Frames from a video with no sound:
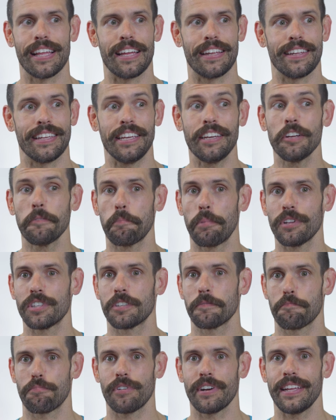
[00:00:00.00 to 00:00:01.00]
that he could put
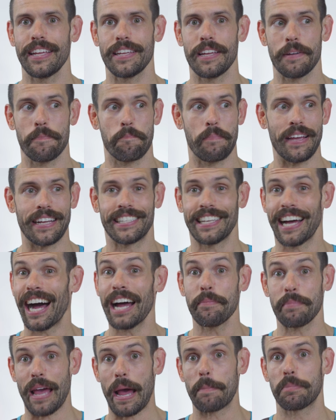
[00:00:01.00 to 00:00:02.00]
some pretty big
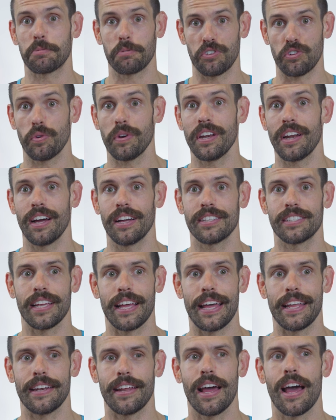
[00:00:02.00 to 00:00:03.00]
time gaps between us,
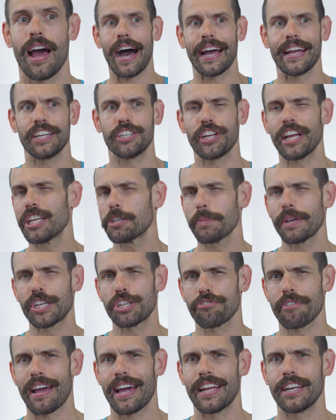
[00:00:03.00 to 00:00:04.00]
and I changed my
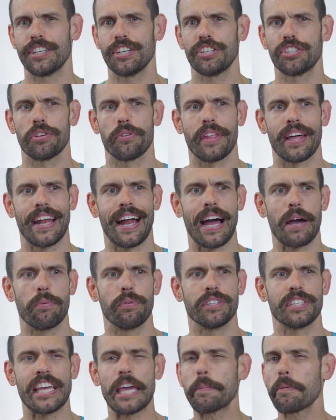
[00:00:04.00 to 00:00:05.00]
strategy so that I
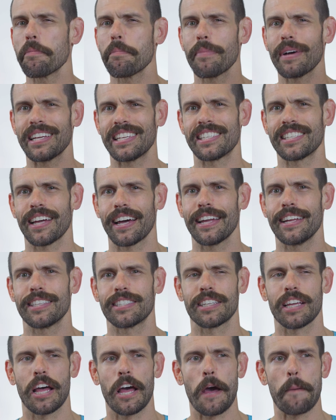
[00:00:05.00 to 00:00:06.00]
would keep him in my
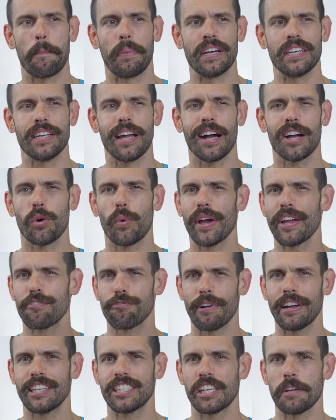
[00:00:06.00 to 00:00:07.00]
sights, but not quite
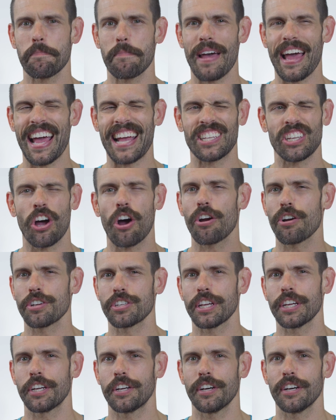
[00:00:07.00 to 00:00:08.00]
race him as hard
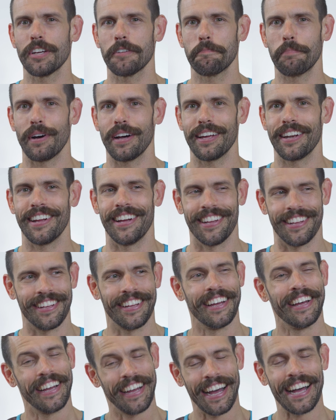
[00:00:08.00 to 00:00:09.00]
as I could, but
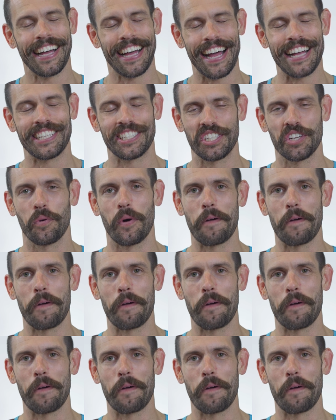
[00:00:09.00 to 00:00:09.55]
I still